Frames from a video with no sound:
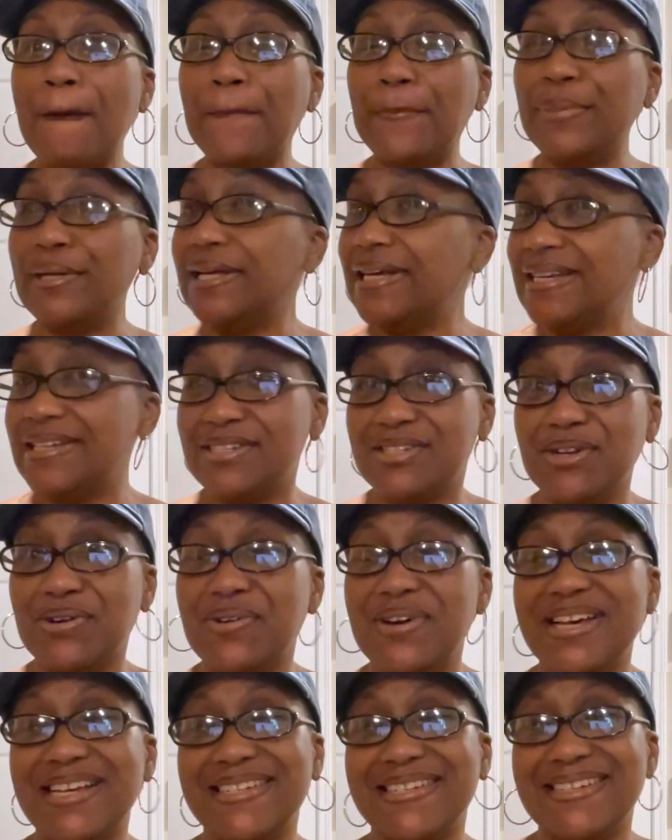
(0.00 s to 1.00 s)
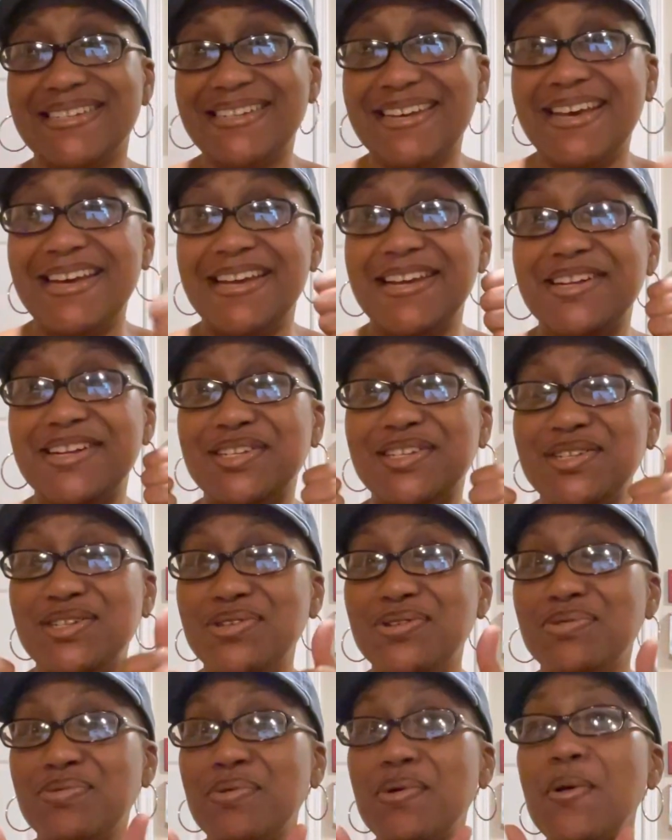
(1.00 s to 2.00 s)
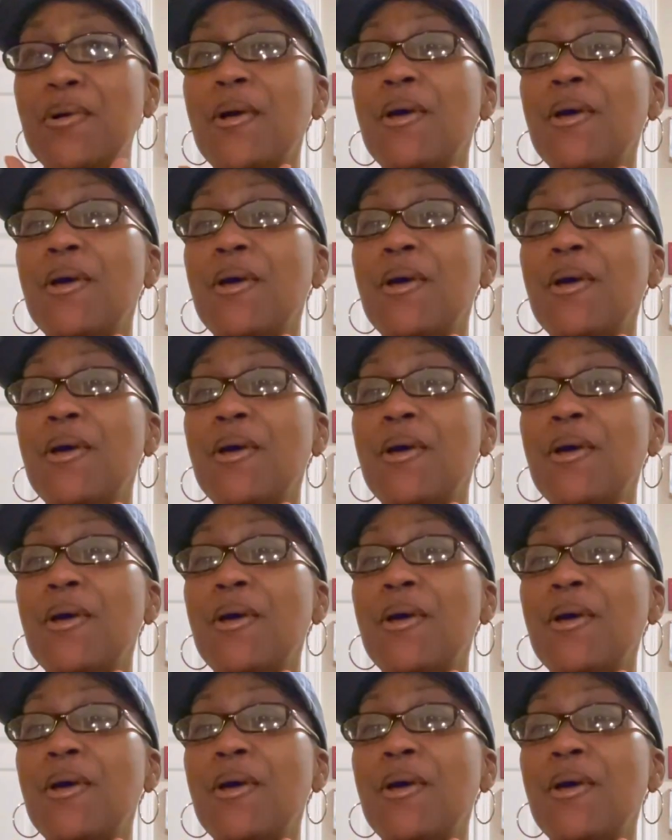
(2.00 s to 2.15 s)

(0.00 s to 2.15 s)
please don't hesitate to